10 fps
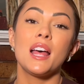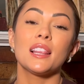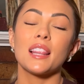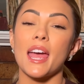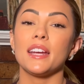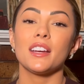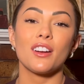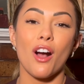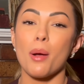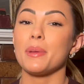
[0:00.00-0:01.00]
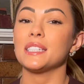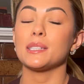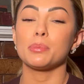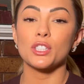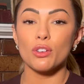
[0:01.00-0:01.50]
Like, comment,
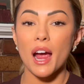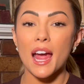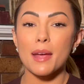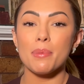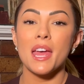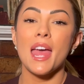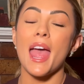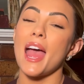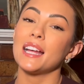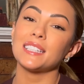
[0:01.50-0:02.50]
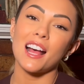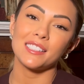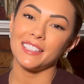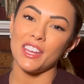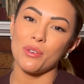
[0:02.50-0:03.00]
subscribe, and I'll
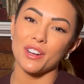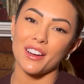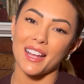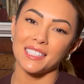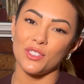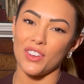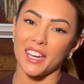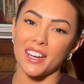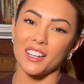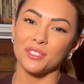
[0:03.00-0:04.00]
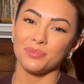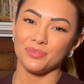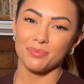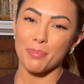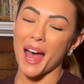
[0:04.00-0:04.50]
see you in our next video.
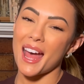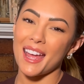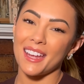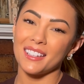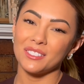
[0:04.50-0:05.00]
Bye.